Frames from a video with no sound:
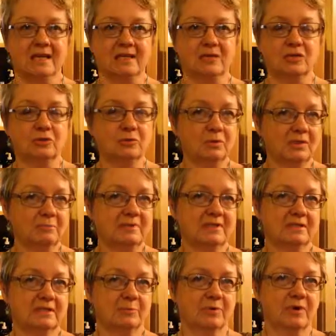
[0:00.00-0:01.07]
You will be
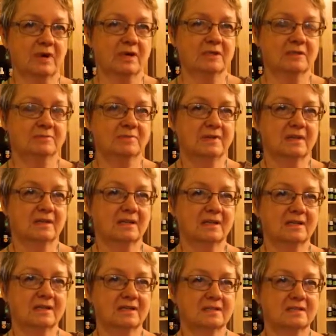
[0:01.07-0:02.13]
surprised
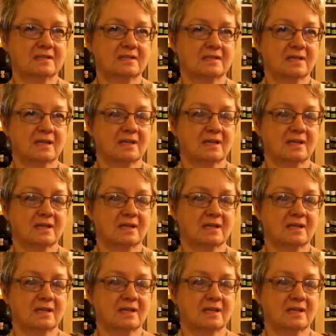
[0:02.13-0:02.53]
because